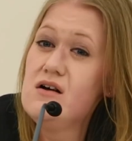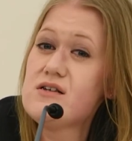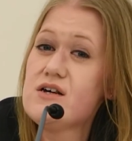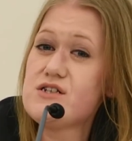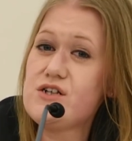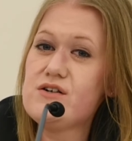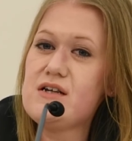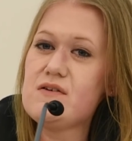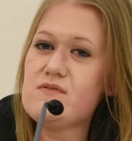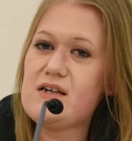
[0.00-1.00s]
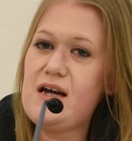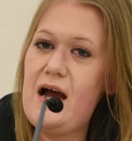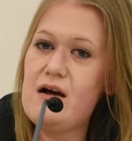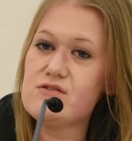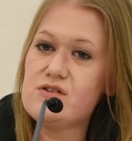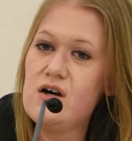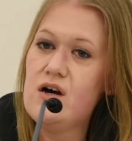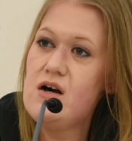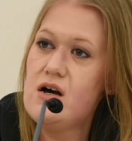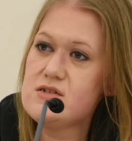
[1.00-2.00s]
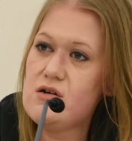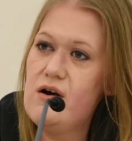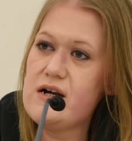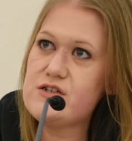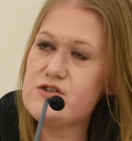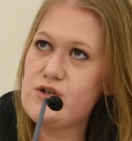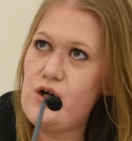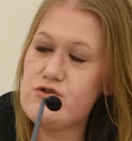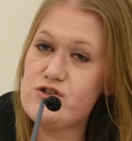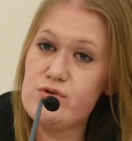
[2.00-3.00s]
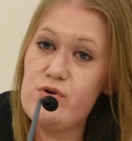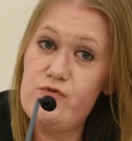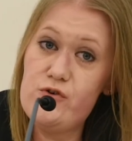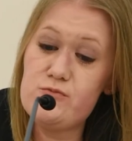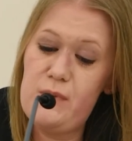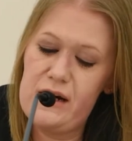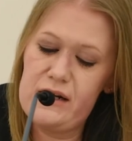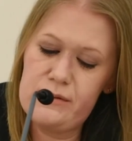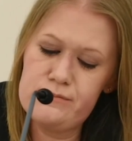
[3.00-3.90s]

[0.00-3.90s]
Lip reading: So she couldn't even get outside to go to a food bank.